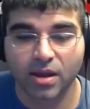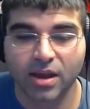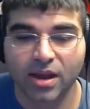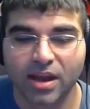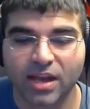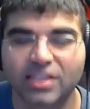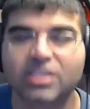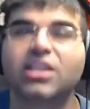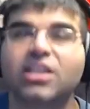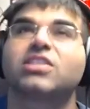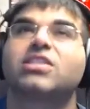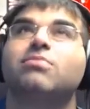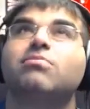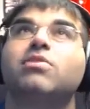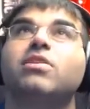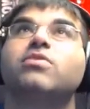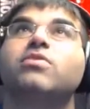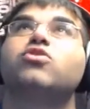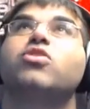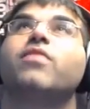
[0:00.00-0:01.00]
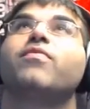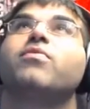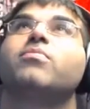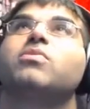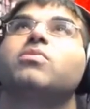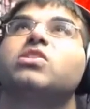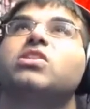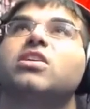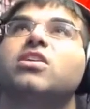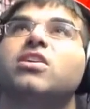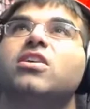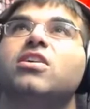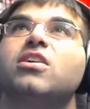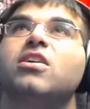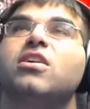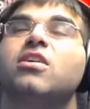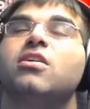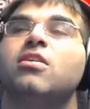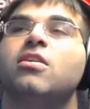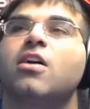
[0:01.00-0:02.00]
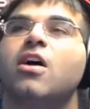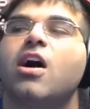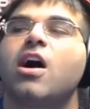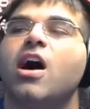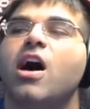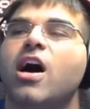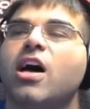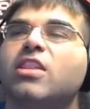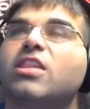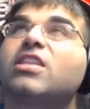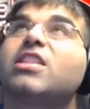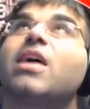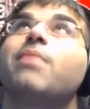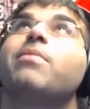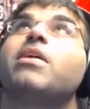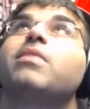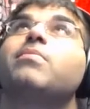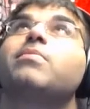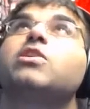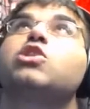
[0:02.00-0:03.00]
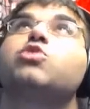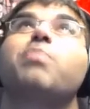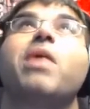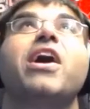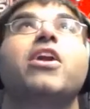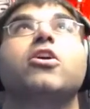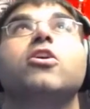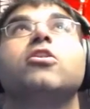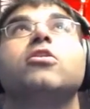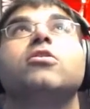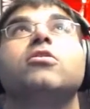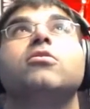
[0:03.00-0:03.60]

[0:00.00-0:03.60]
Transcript: I saw some lint drop from the ceiling. I think that might have been a spider.